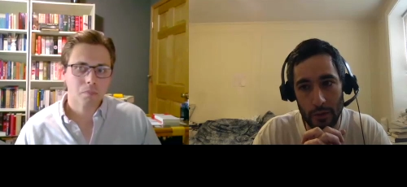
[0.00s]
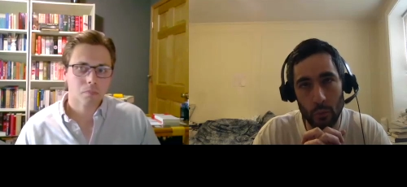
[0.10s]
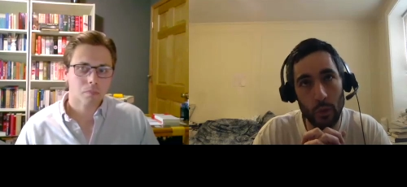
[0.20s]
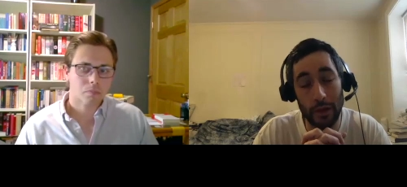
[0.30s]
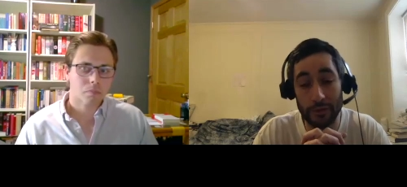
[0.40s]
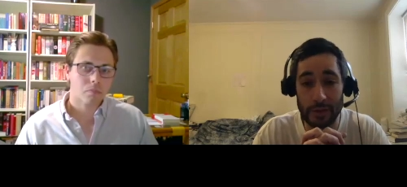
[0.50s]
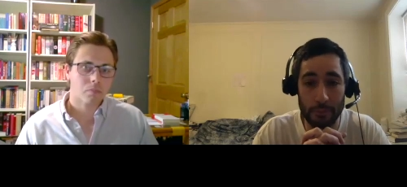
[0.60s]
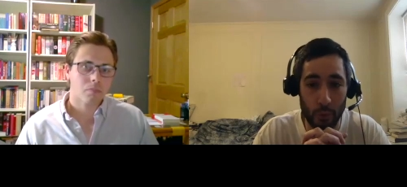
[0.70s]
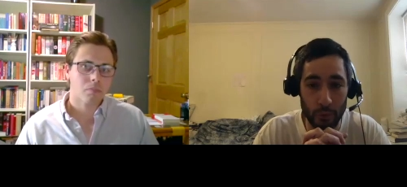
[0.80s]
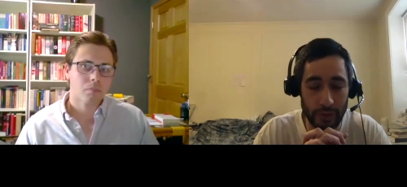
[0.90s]
Speaker 1: Well, I've seen
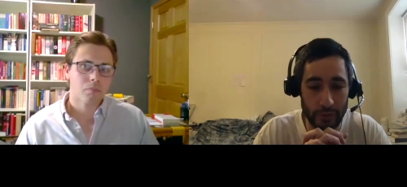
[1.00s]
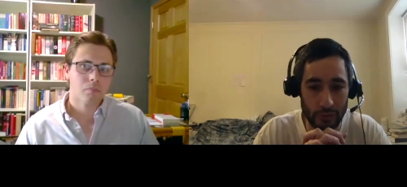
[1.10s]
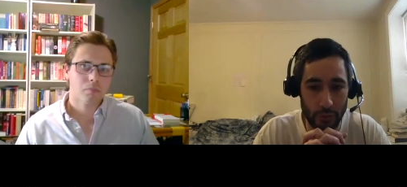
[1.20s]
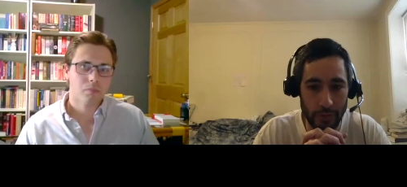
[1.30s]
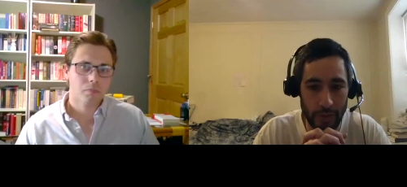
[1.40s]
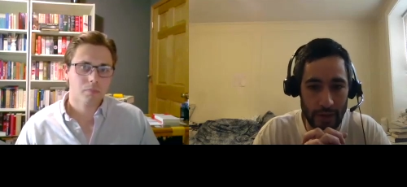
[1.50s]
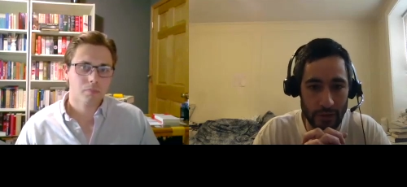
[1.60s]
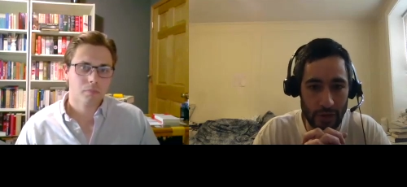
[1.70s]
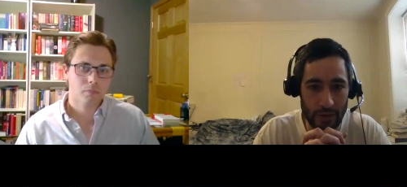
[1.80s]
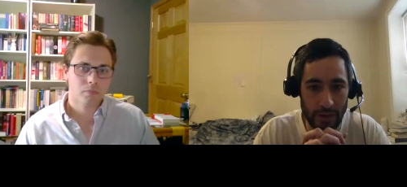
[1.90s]
polls that show that the
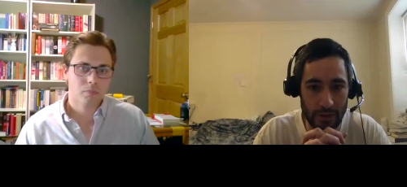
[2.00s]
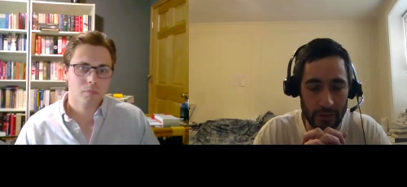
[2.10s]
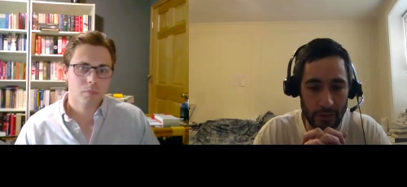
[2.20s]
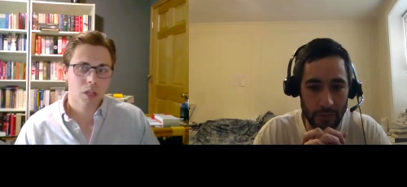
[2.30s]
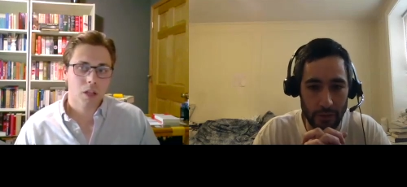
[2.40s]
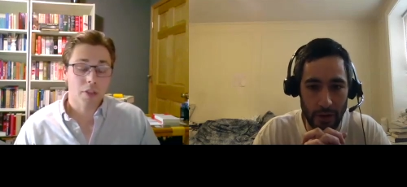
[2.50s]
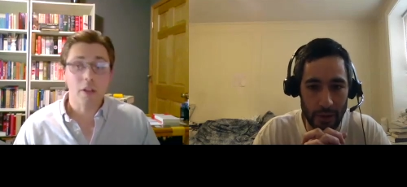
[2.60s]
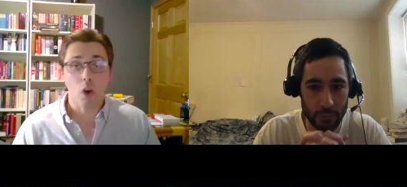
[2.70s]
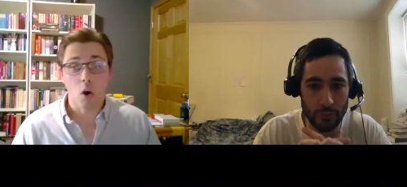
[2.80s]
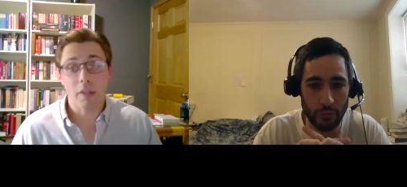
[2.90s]
NHS has a very high.
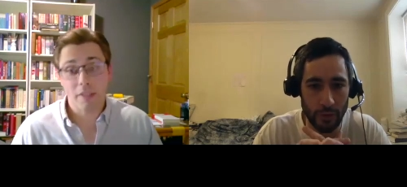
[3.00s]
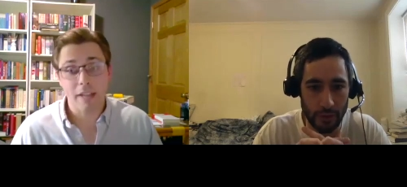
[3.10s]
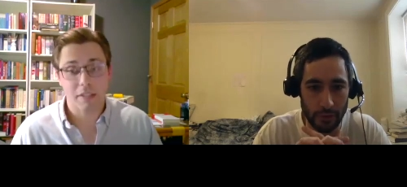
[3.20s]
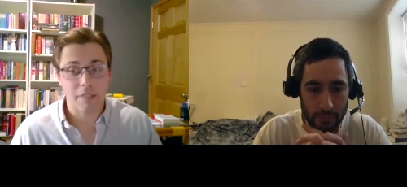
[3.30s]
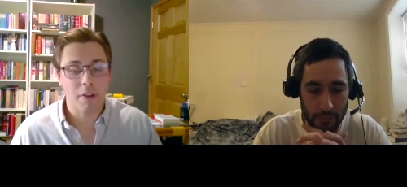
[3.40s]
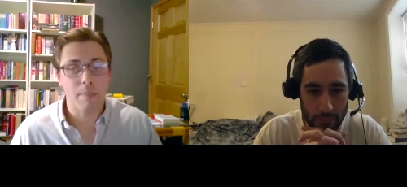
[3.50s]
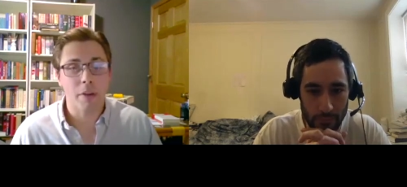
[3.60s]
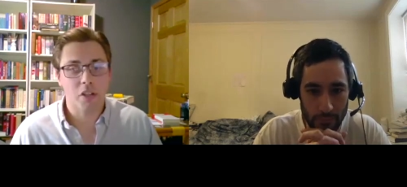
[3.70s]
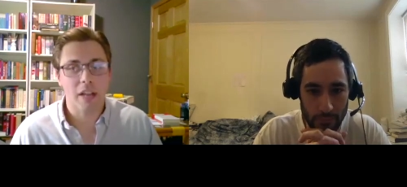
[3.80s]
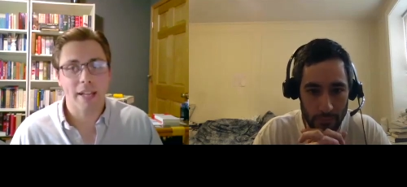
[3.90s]
oh yes,
Speaker 2: they very
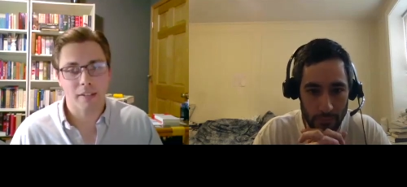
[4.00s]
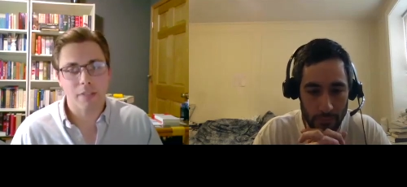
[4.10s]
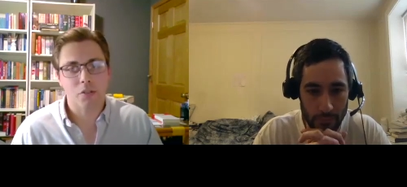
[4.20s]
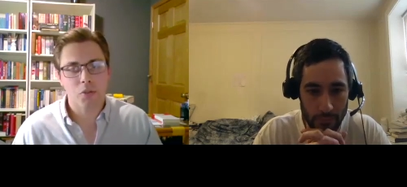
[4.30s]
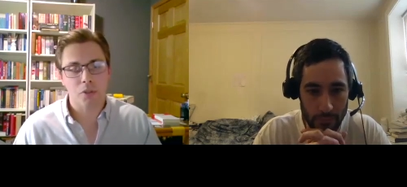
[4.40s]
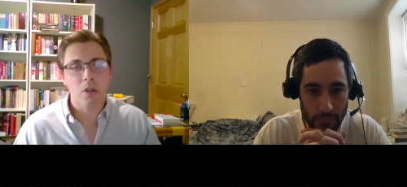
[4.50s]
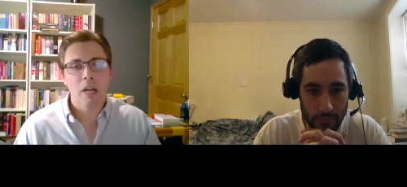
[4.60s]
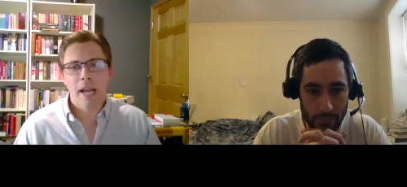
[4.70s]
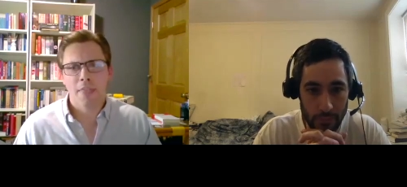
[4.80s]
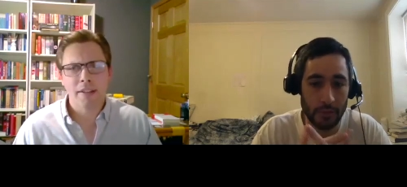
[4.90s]
much like it. That's true,
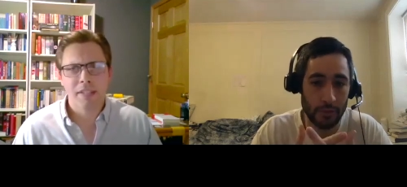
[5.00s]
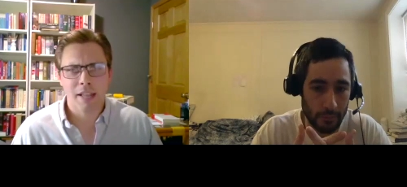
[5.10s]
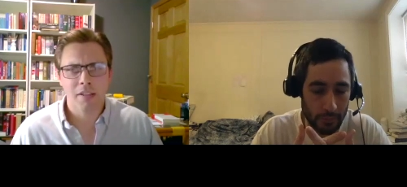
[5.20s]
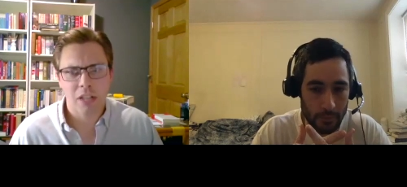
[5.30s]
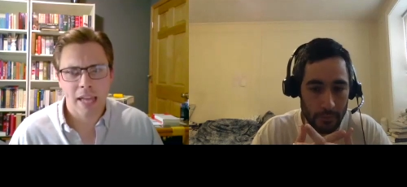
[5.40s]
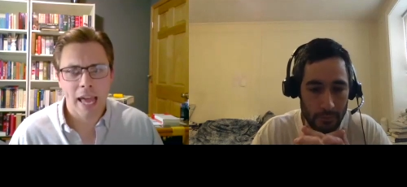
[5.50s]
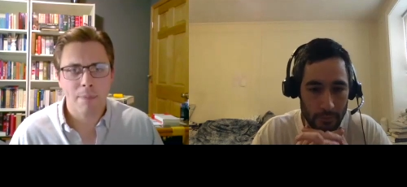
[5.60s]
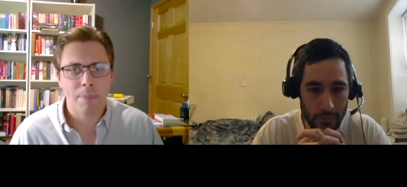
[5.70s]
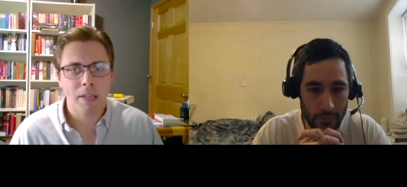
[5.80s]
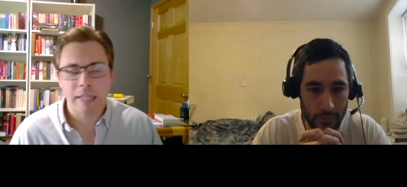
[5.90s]
and that tends to
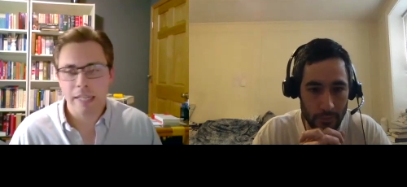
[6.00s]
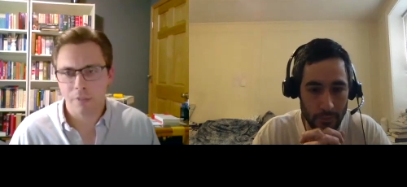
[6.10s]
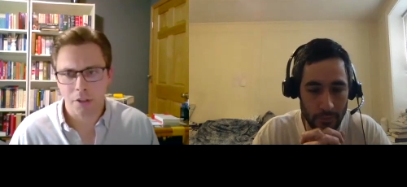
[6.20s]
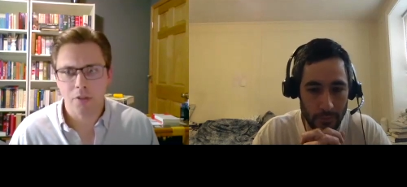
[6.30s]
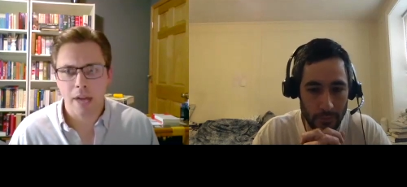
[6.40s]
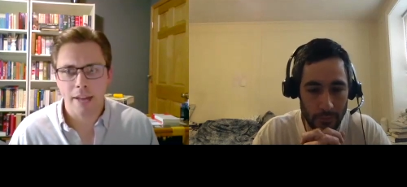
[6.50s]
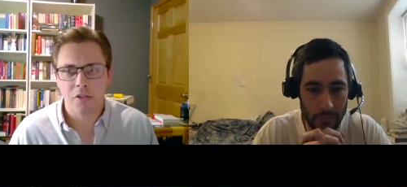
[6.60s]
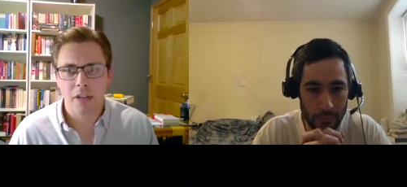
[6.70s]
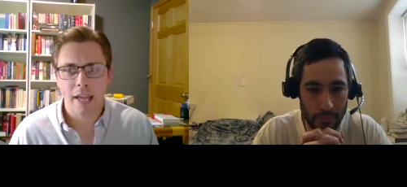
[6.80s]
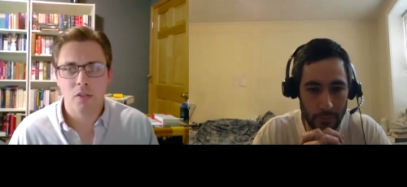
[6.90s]
happen even in the United
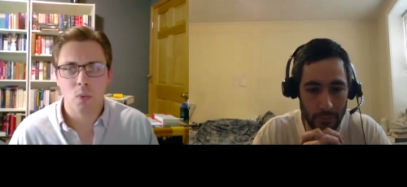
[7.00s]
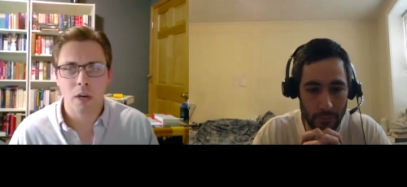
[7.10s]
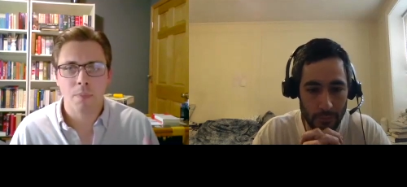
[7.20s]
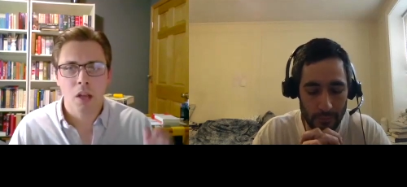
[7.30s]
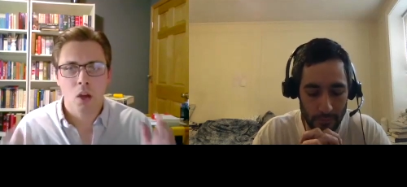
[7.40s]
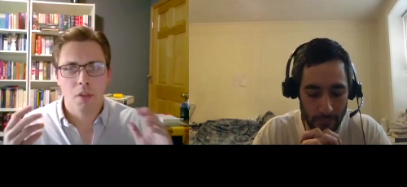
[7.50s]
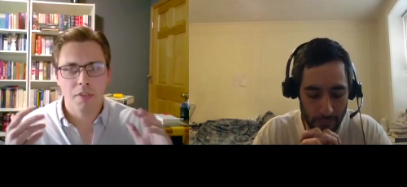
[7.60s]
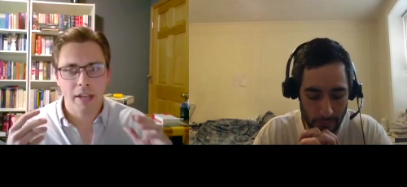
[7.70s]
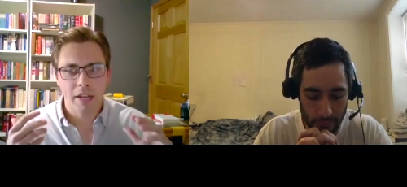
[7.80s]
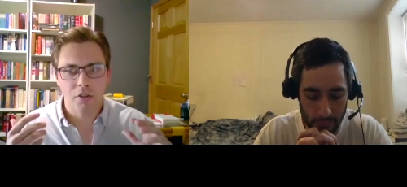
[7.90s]
States, where when
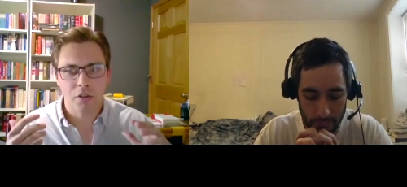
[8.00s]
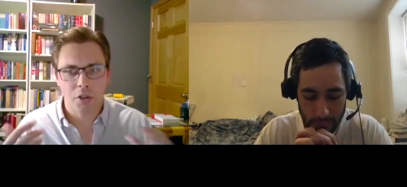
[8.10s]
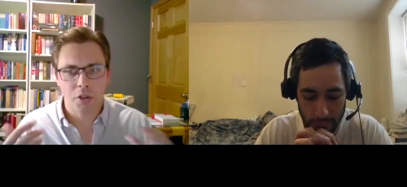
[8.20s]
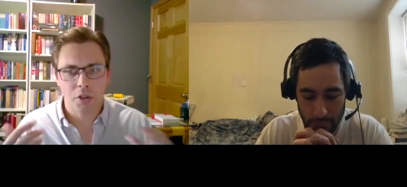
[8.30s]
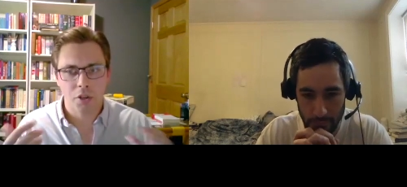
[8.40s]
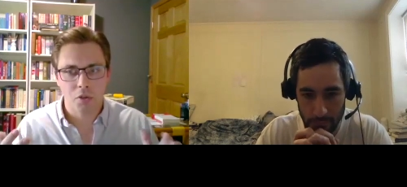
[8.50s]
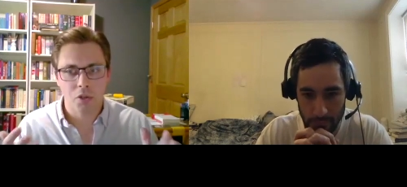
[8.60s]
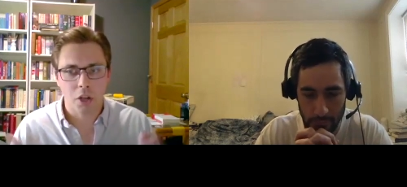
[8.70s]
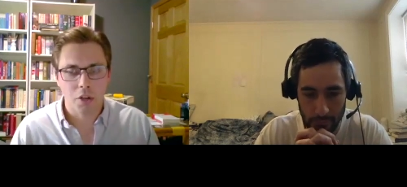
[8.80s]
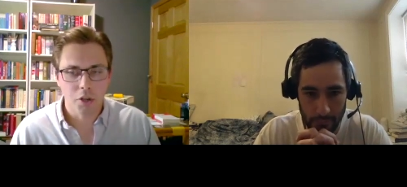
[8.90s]
they introduce a
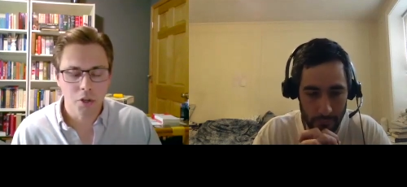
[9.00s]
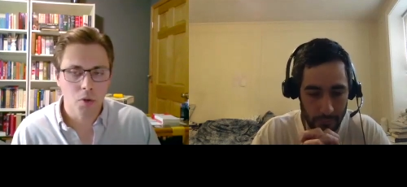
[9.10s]
new